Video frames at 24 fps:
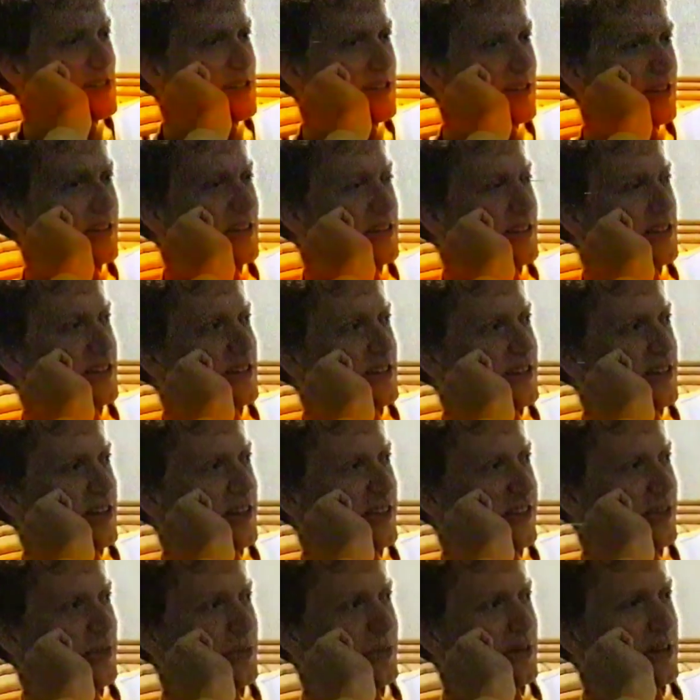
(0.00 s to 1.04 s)
Yeah, I
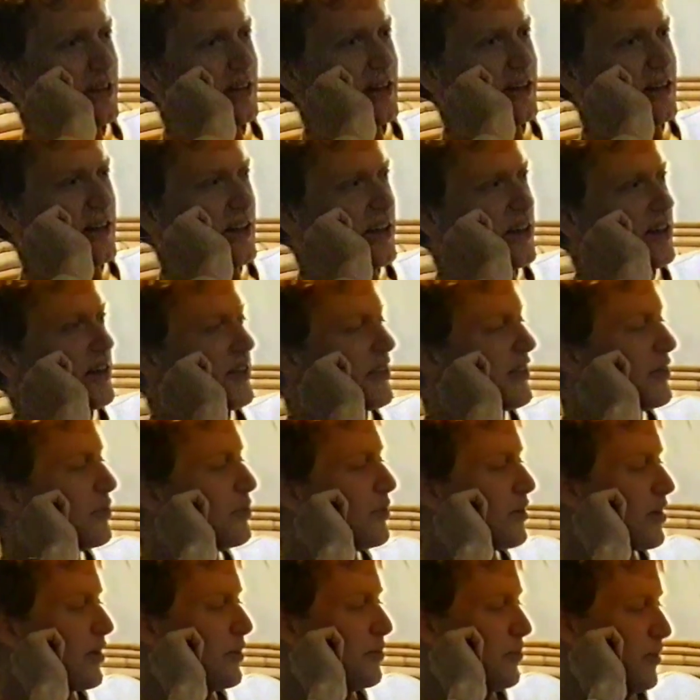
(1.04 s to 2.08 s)
think mm. we are. And I think
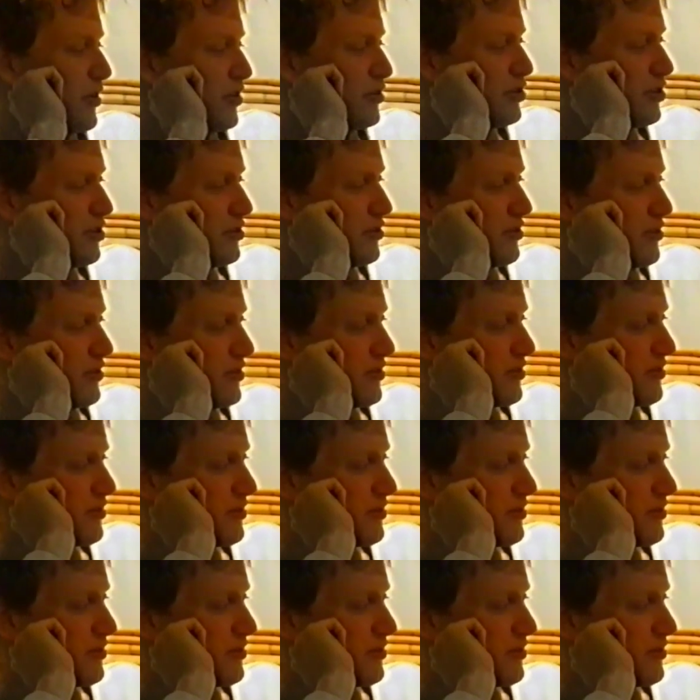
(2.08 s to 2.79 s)
we're emotional.